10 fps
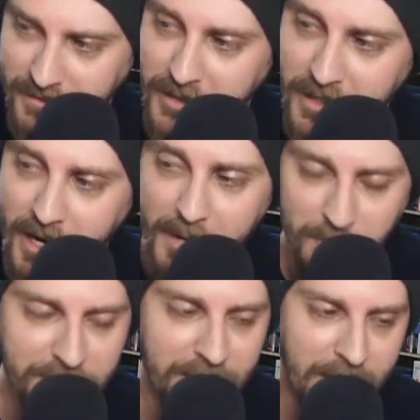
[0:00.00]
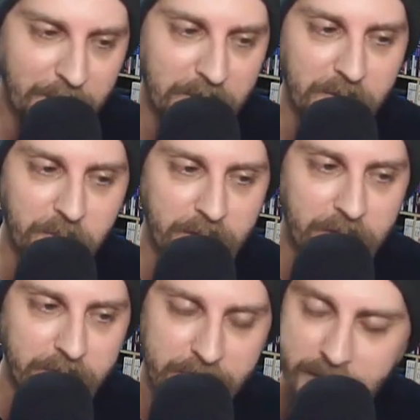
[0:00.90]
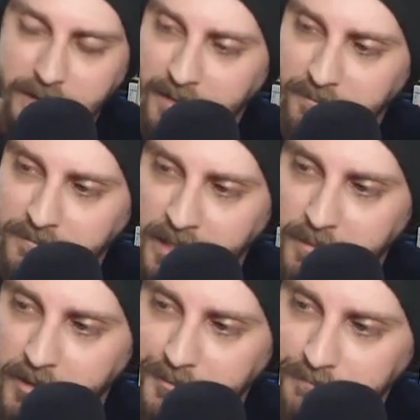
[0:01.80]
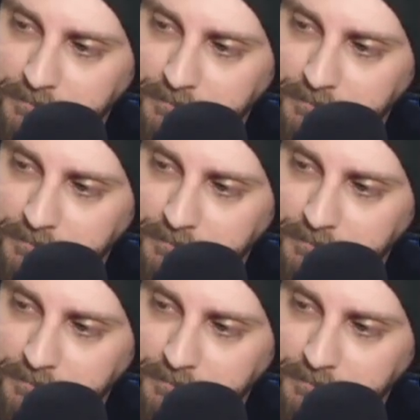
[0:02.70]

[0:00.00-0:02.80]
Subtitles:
I think I'm pretty happy with where everything came out.